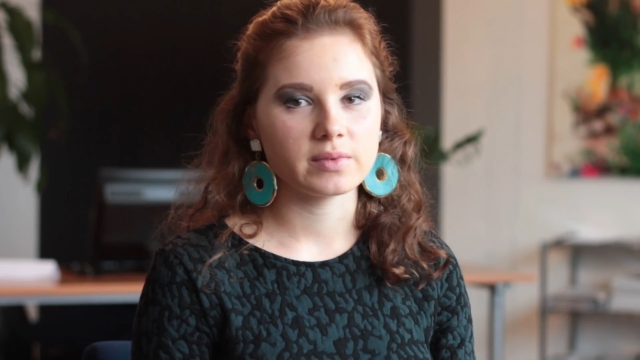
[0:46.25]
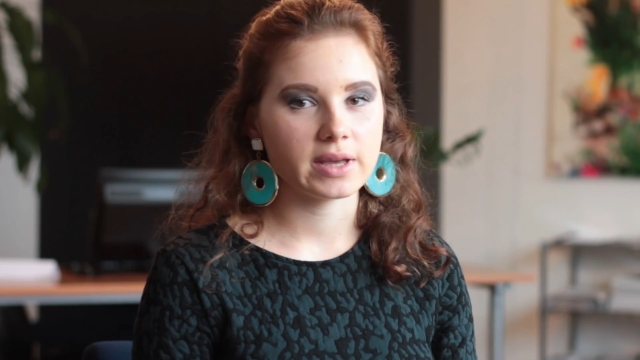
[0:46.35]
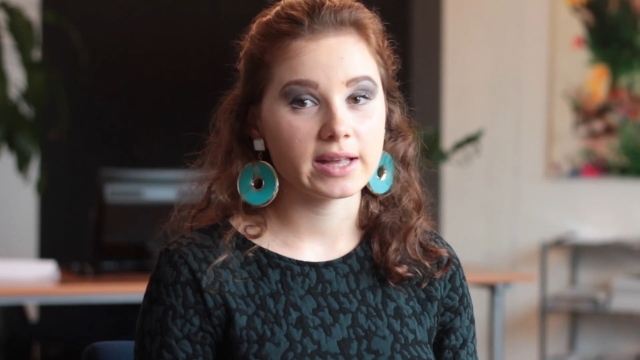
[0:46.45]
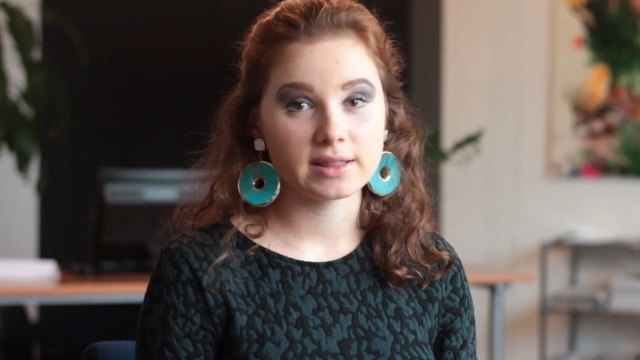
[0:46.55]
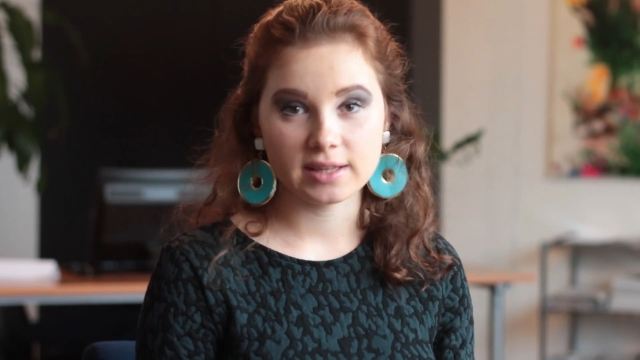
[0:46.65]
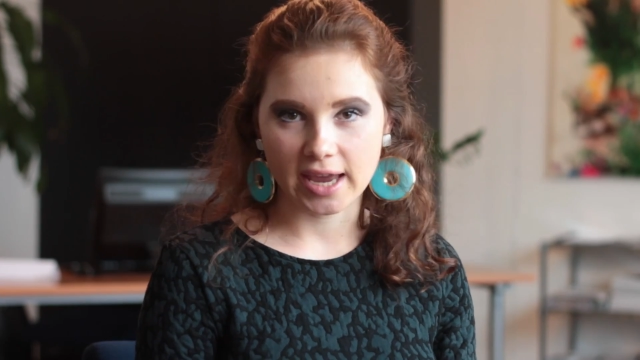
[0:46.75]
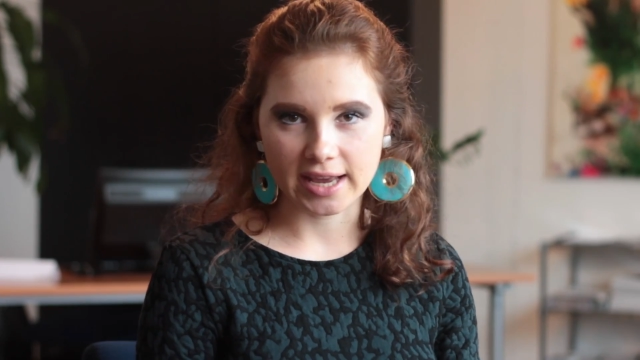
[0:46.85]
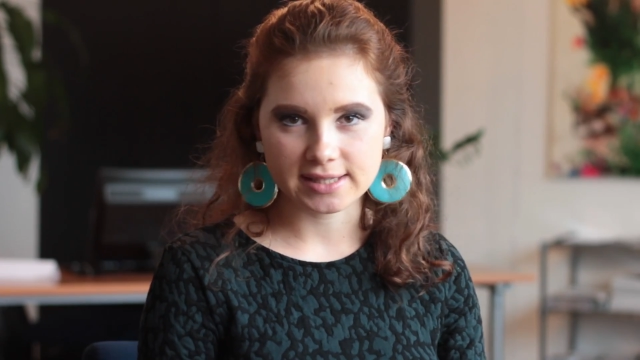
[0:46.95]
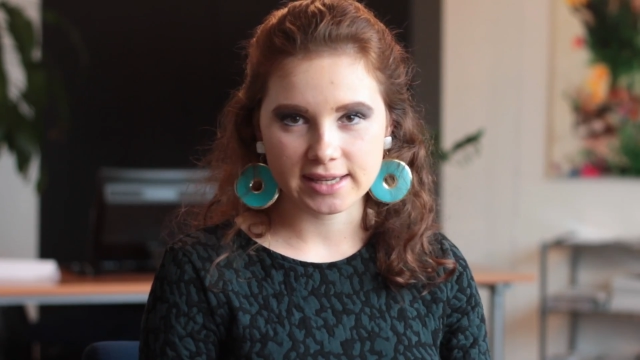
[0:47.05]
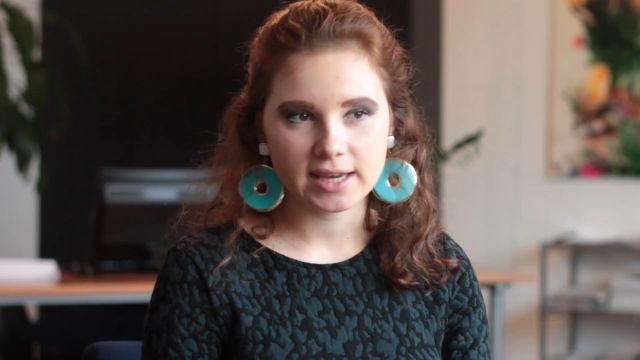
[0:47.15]
at the
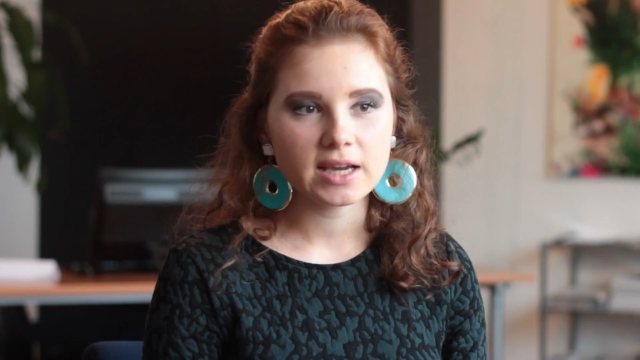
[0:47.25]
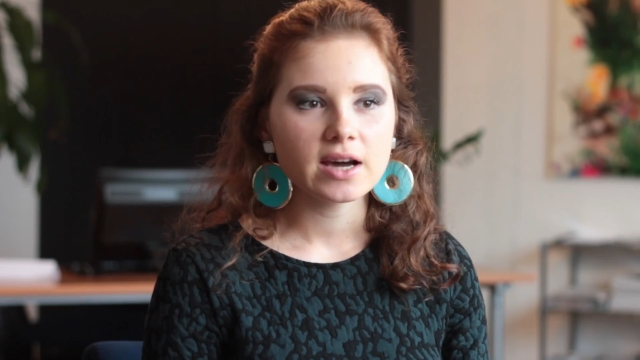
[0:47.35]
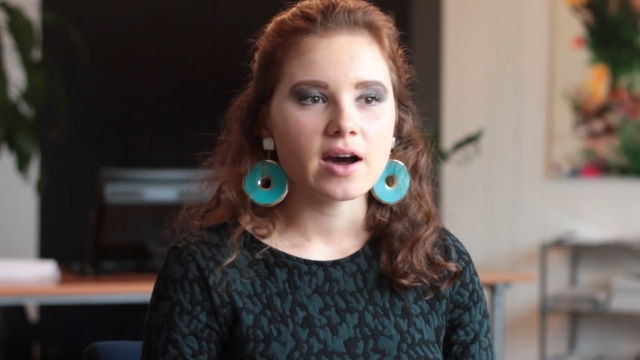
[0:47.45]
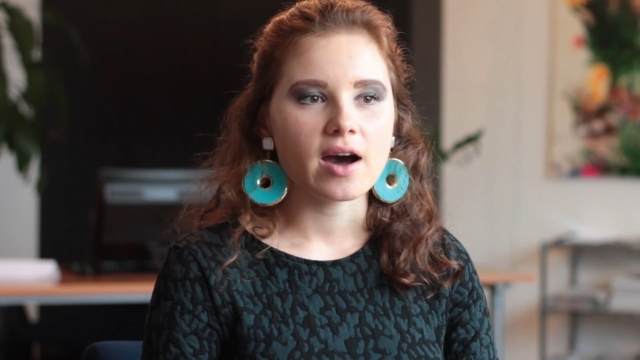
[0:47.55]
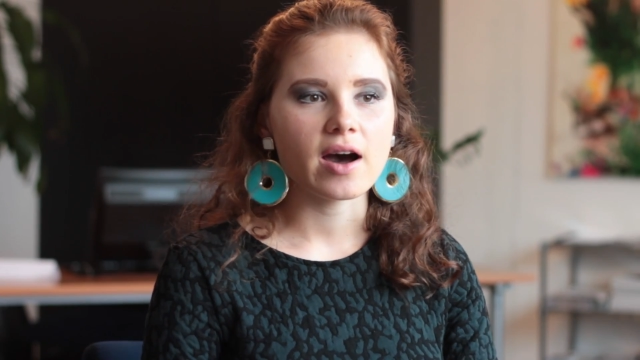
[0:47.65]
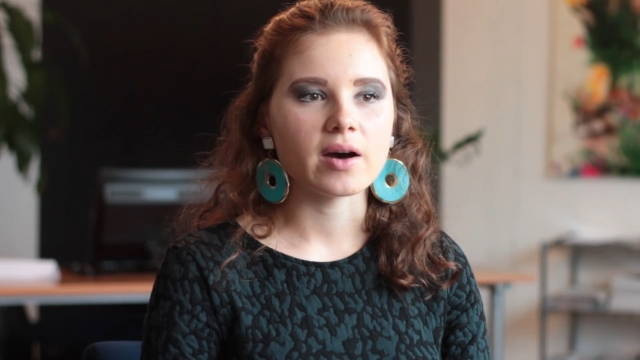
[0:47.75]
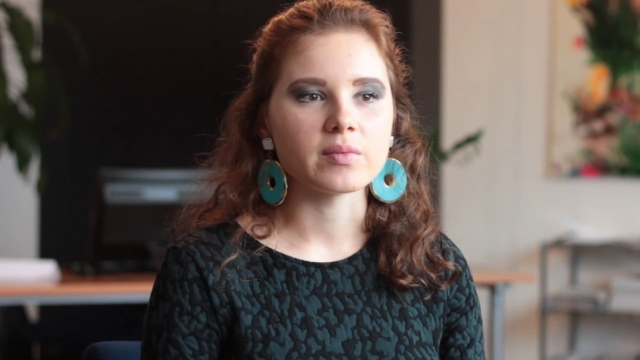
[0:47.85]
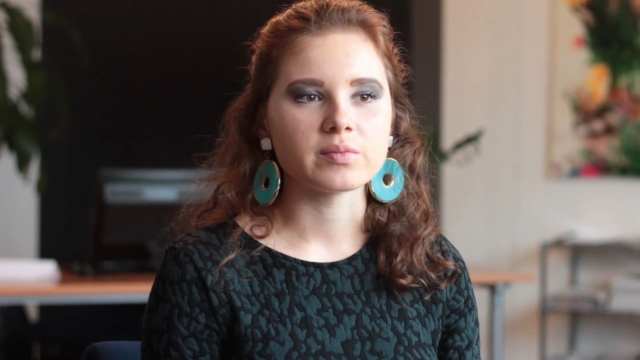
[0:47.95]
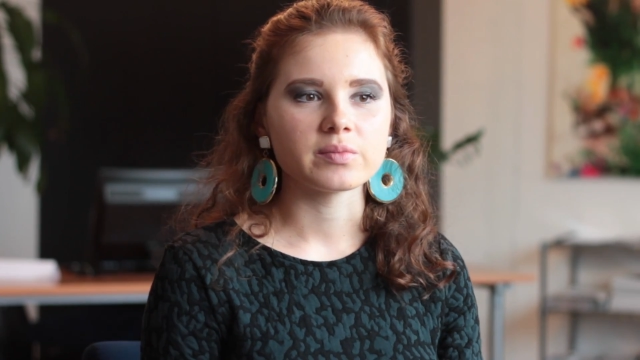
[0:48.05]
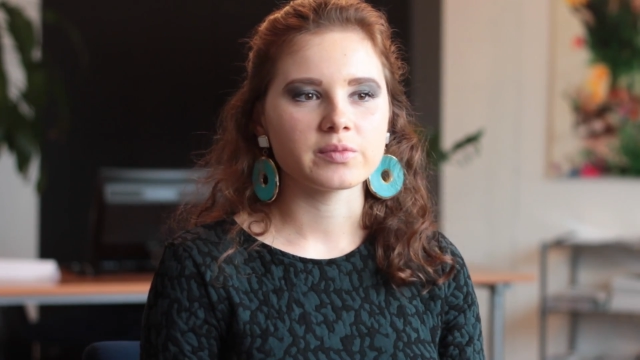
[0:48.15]
ESE.
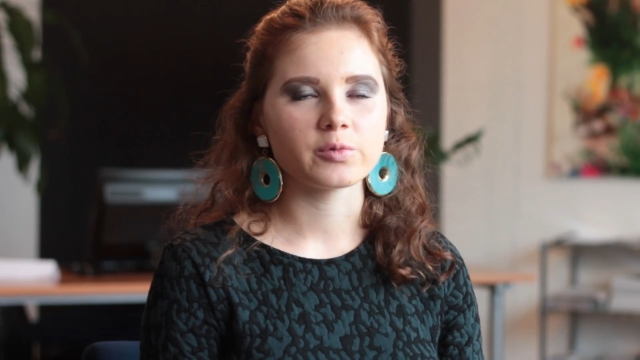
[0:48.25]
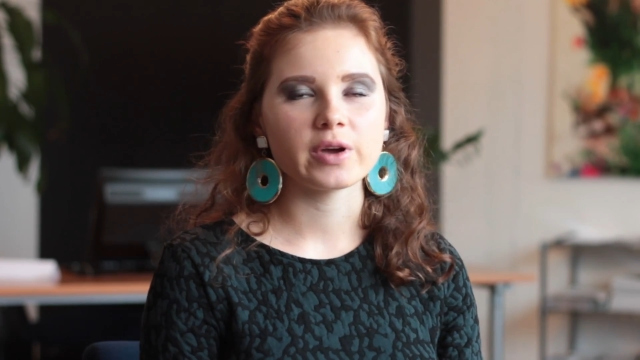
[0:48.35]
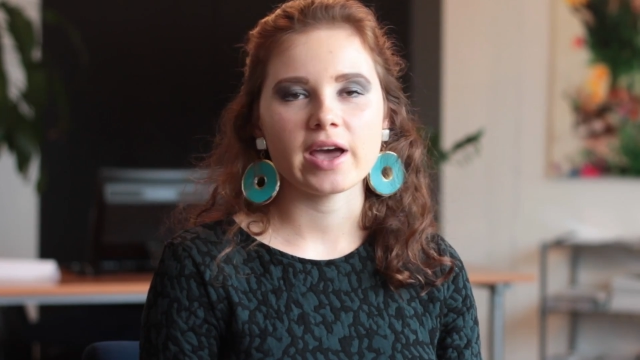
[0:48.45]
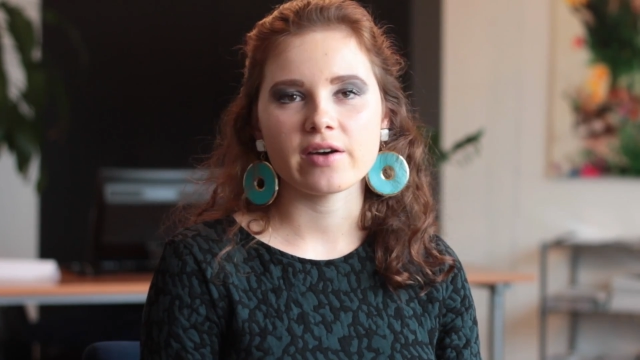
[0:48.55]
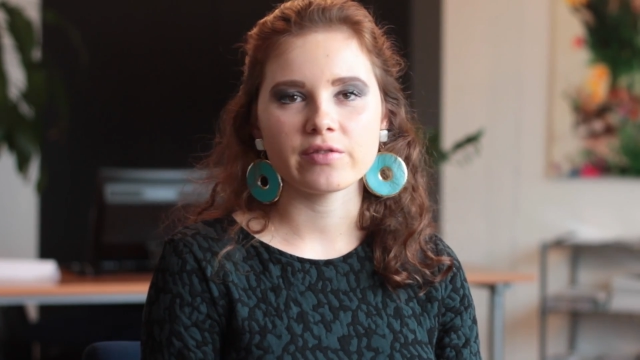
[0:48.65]
We have